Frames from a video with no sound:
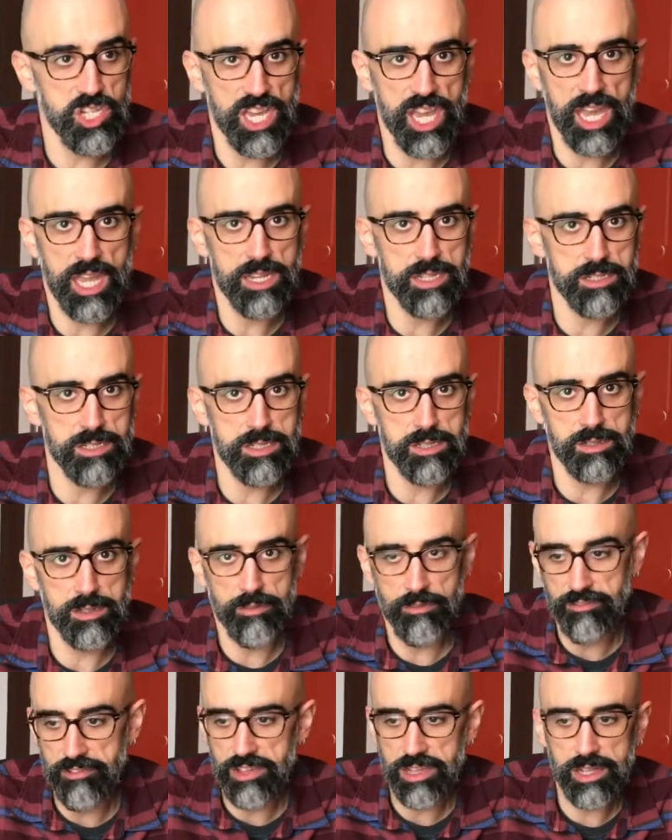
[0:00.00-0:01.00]
change the
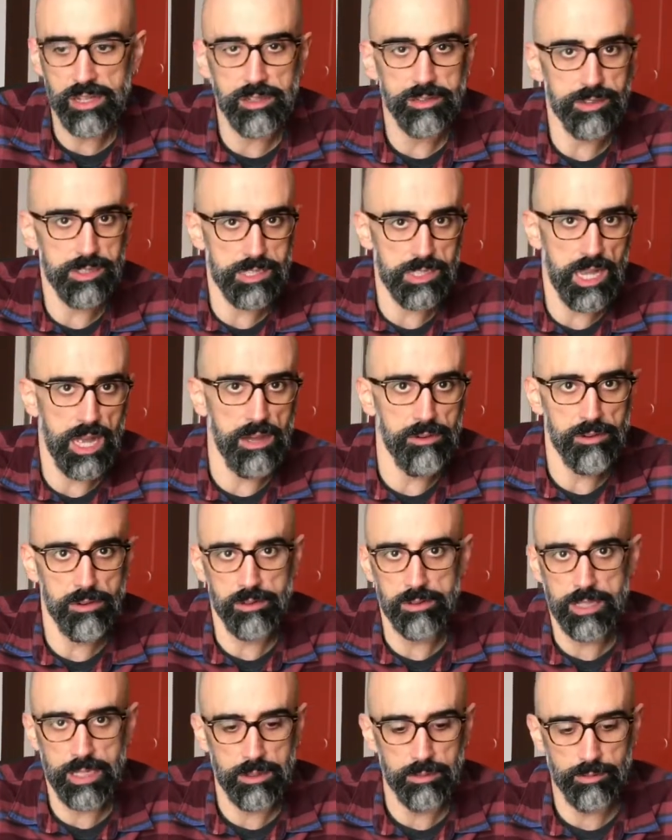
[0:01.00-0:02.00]
feel and the sound,
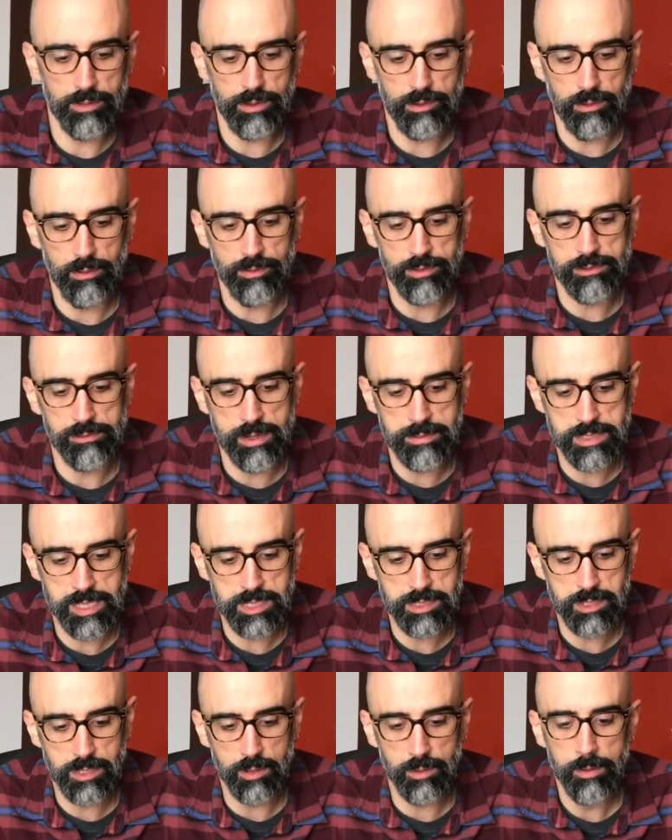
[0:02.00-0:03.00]
all that of the
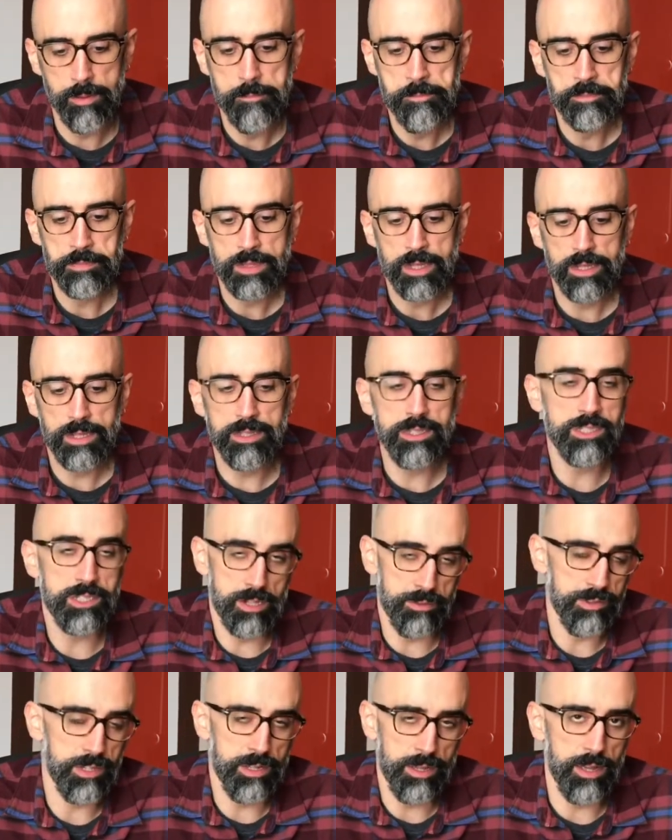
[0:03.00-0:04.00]
drumstick, so it
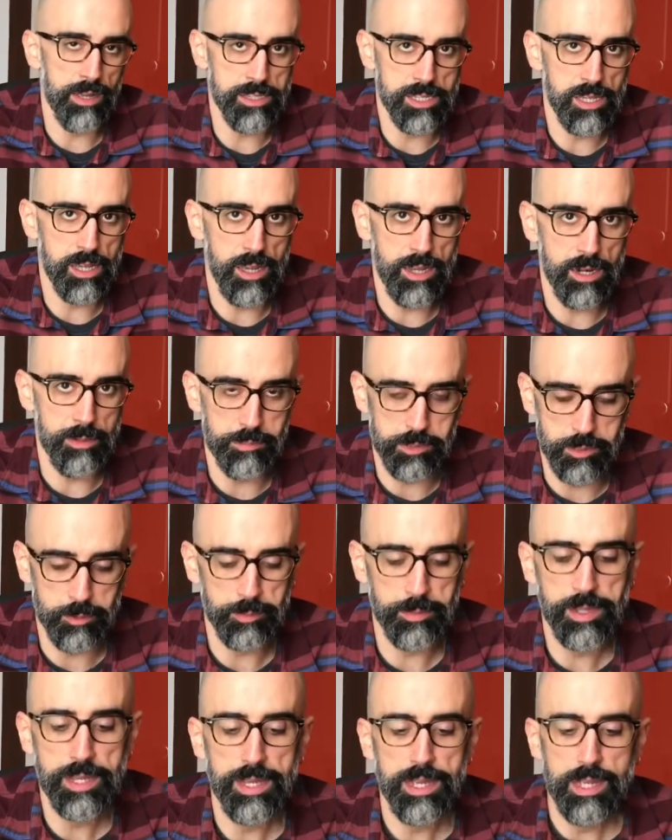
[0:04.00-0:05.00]
deserves an episode.
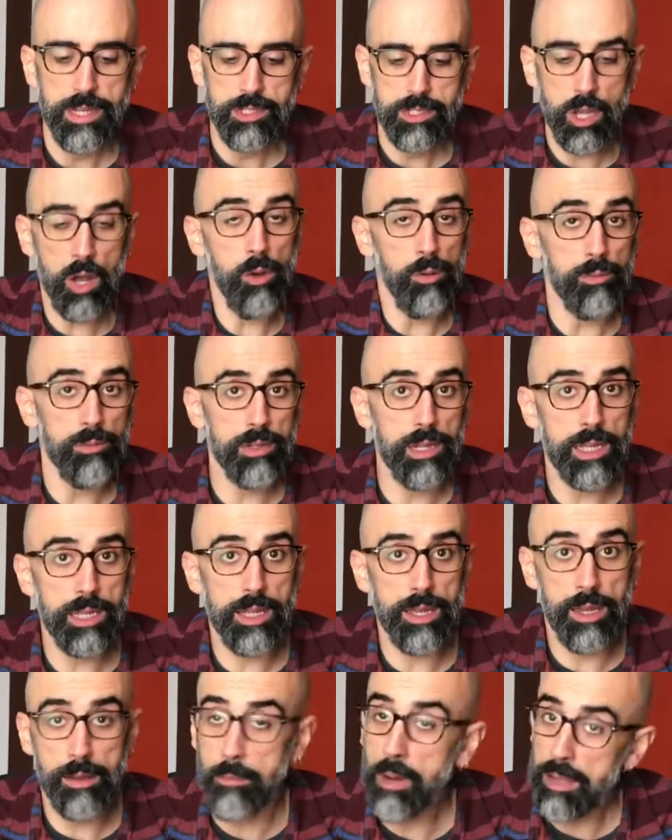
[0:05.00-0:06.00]
So,
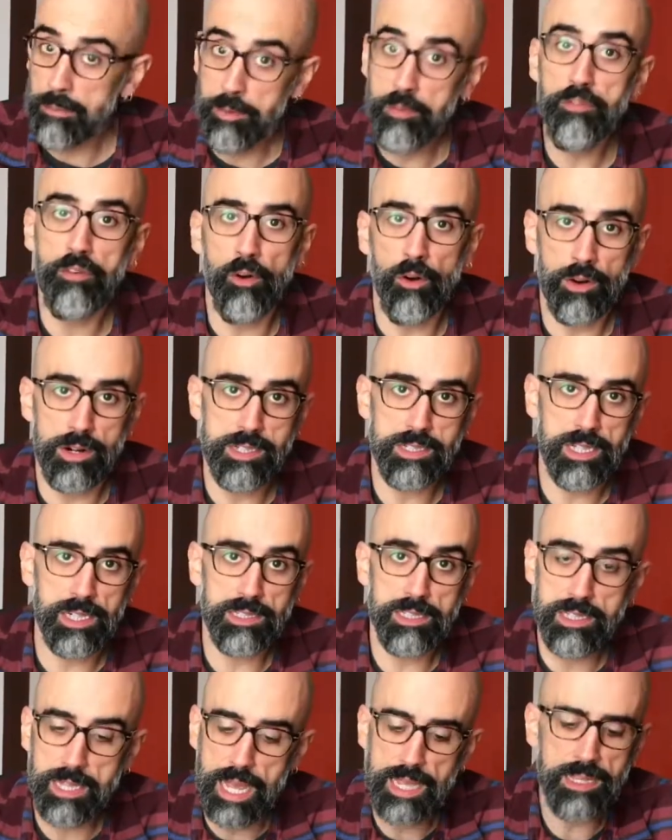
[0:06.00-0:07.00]
but before
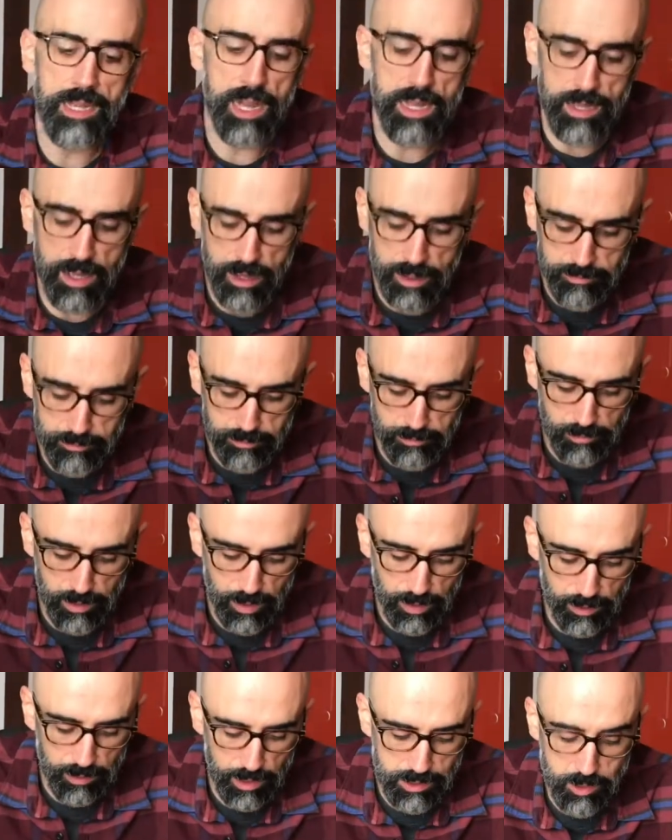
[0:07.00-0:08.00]
starting,
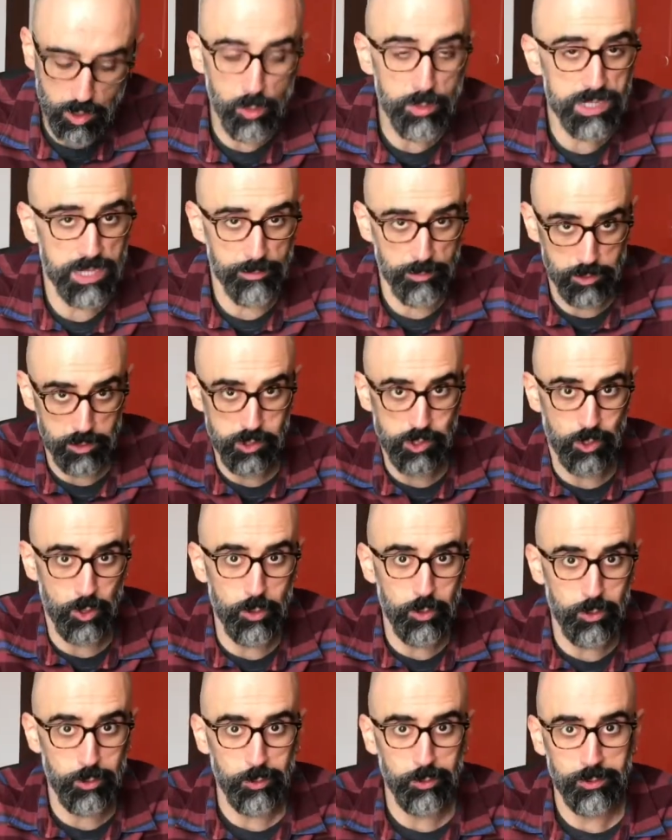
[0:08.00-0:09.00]
as always, I'm gonna
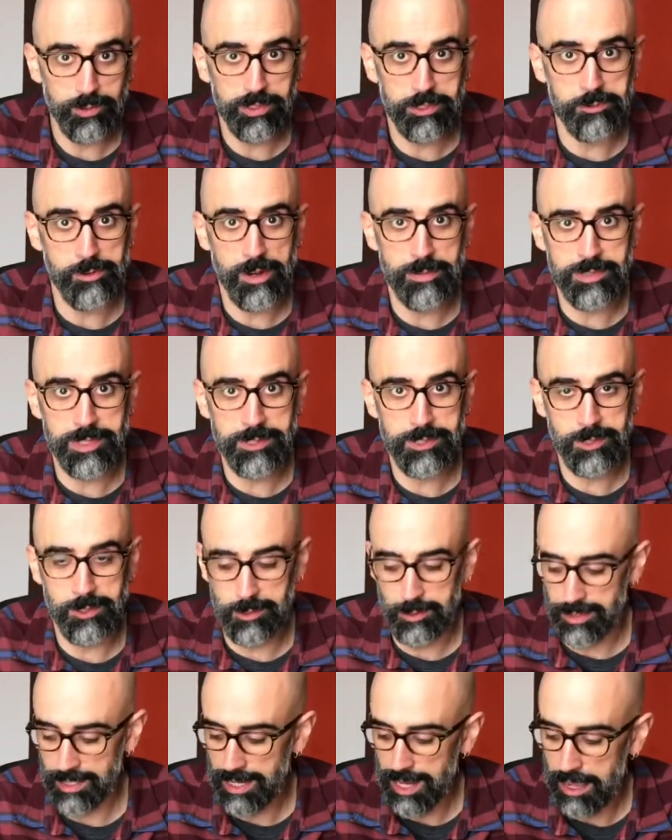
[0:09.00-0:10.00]
show you the drumstick so
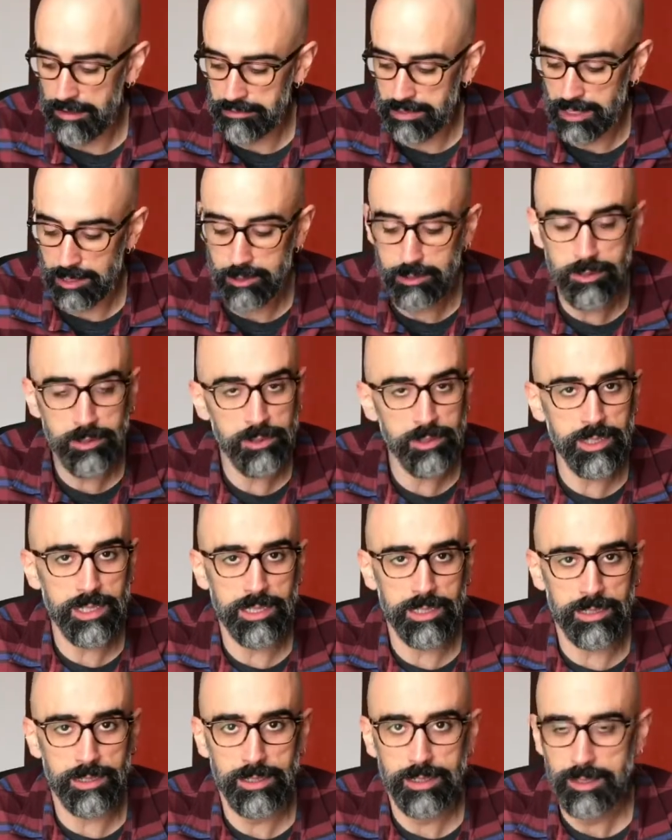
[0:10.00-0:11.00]
you can have it a look
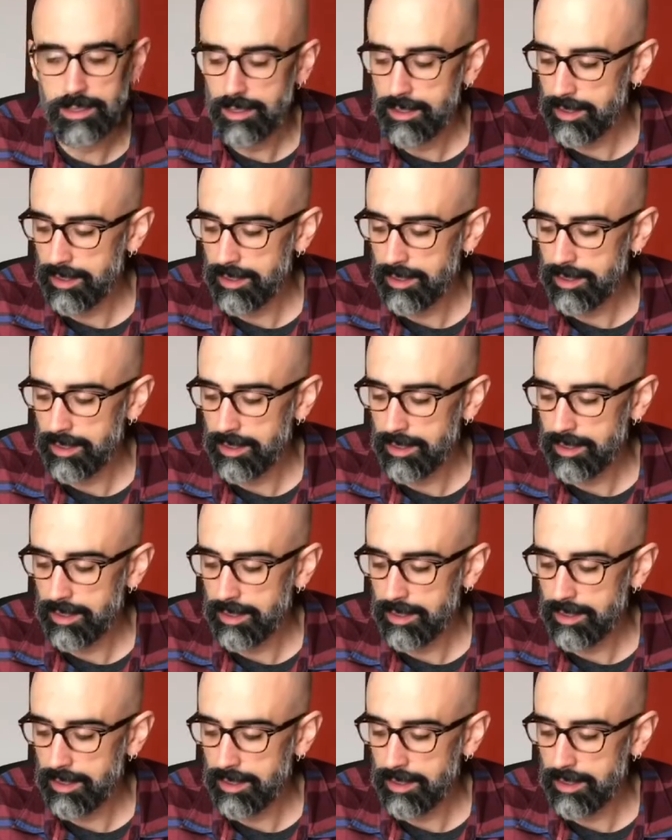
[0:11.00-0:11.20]
and